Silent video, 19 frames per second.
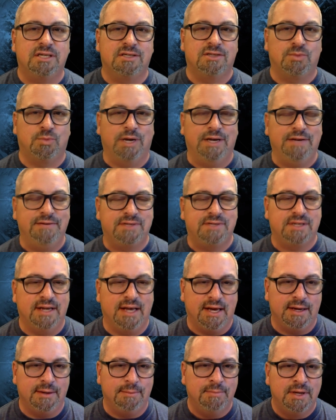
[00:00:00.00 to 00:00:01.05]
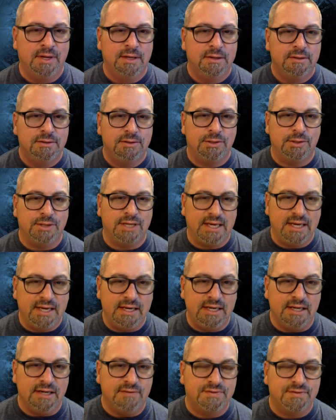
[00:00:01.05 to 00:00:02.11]
his wife's name to
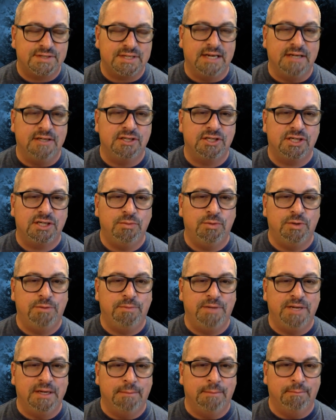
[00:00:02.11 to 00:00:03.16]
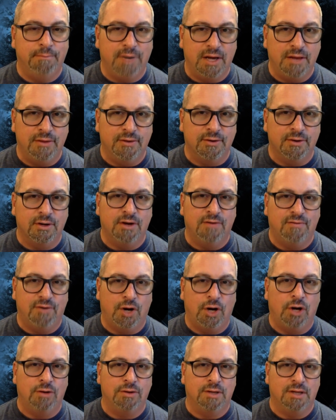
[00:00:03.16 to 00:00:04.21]
Eve, saying she would be the mother of
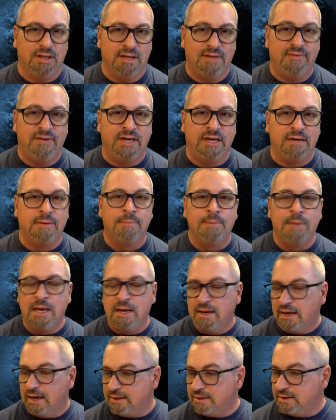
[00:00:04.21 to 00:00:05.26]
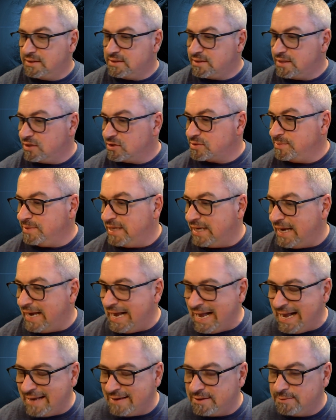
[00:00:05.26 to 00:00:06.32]
all the living. And this tells me that
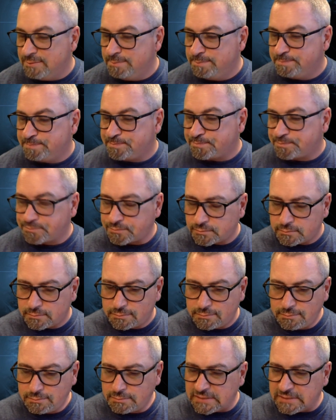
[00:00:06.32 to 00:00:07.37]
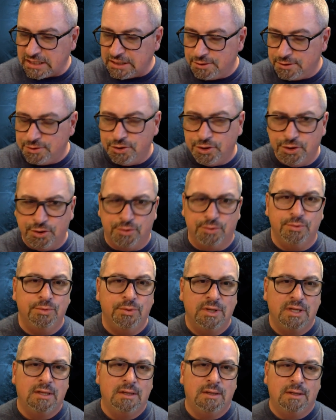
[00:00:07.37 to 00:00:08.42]
Adam knew
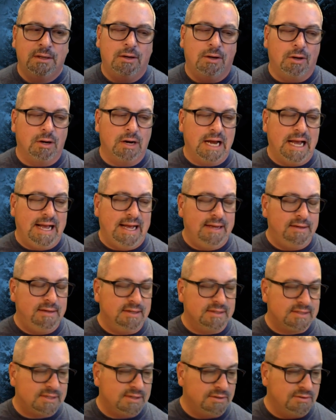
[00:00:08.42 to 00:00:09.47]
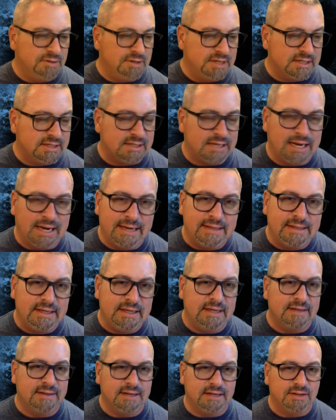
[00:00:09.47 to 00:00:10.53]
or had this
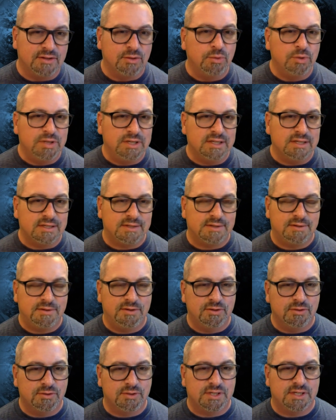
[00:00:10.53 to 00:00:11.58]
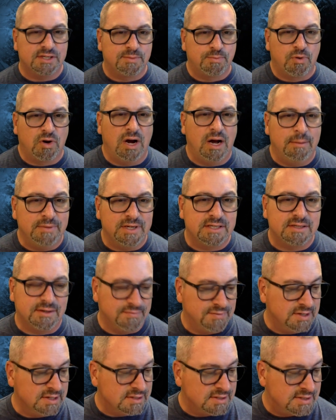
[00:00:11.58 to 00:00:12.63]
idea that there's this promise
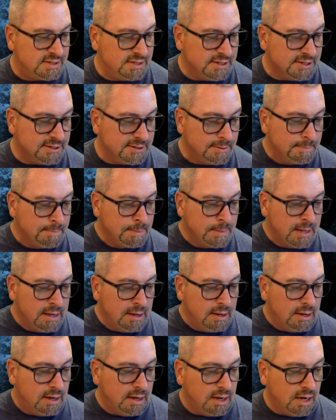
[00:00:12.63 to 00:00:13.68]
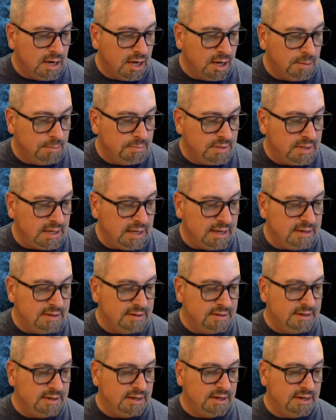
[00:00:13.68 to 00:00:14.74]
of this seed.
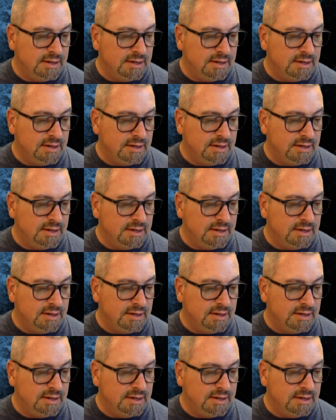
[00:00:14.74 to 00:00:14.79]
And